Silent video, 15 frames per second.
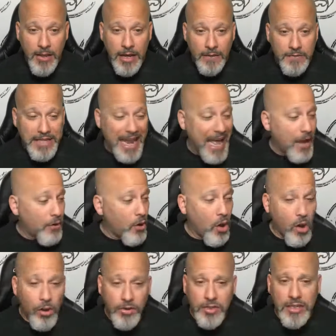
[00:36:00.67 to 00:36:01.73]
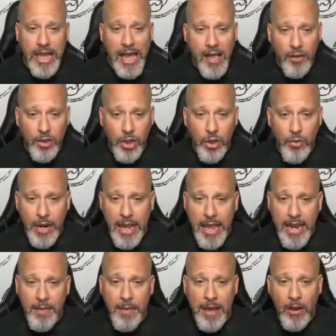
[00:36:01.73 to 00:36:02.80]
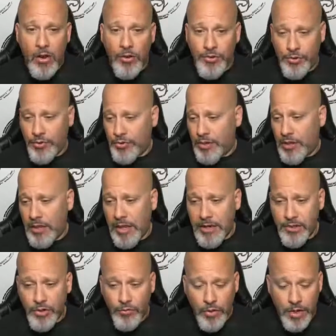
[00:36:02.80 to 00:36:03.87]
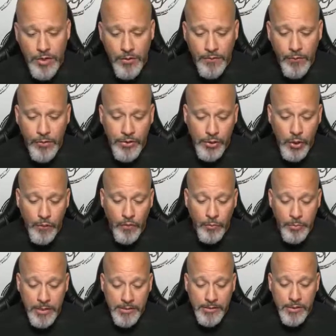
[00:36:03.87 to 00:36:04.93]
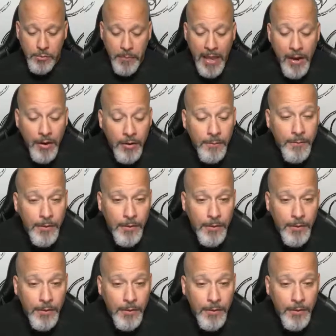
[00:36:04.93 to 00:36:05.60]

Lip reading: of town hall style Q&A about all sorts of things to run your voiceover business better.